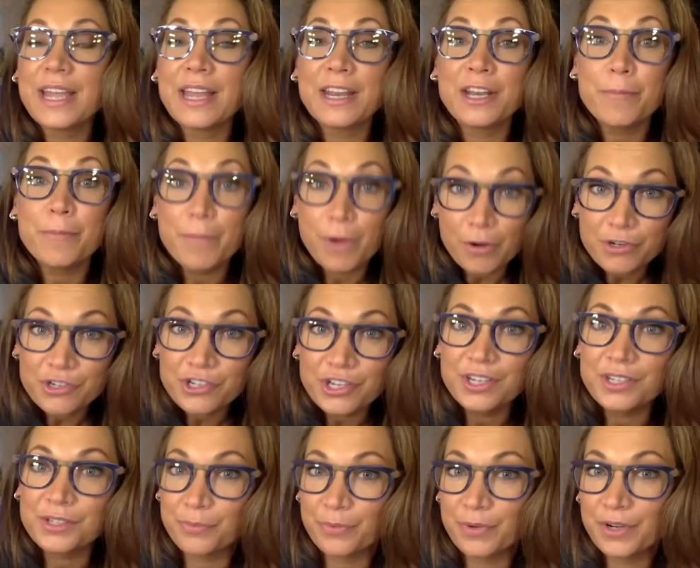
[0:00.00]
and emotion
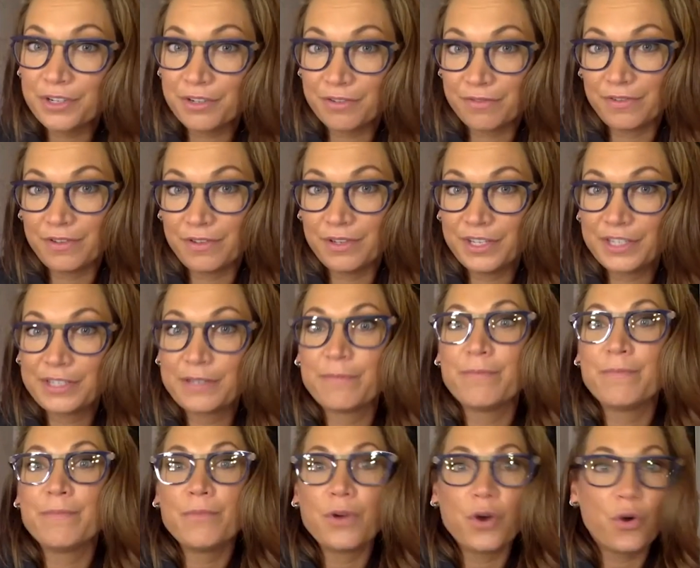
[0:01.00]
is wonderful and it's a,